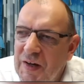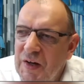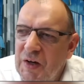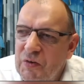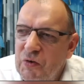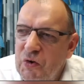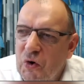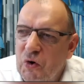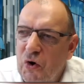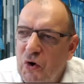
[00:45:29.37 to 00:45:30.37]
your
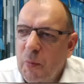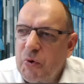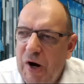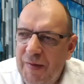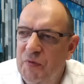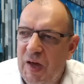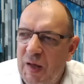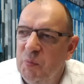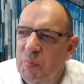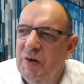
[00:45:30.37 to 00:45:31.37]
core brand then,
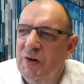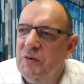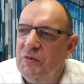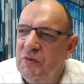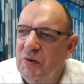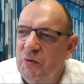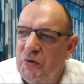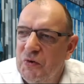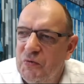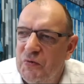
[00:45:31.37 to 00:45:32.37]
because in your
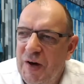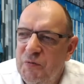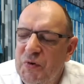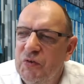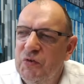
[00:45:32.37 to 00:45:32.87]
first 5 years,